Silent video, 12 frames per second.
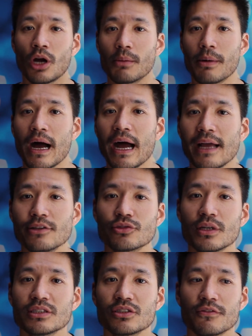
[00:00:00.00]

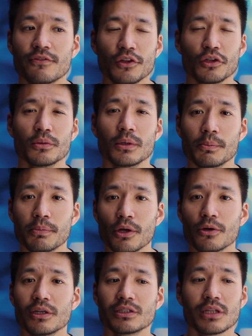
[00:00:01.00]
carbohydrates, you're feeling a little
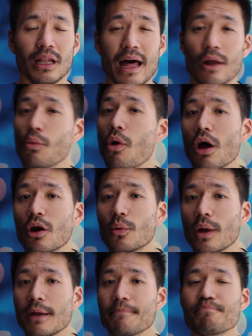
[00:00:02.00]
bloated, a lot of water
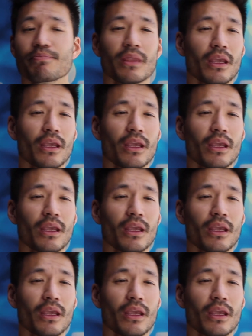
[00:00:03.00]
weight,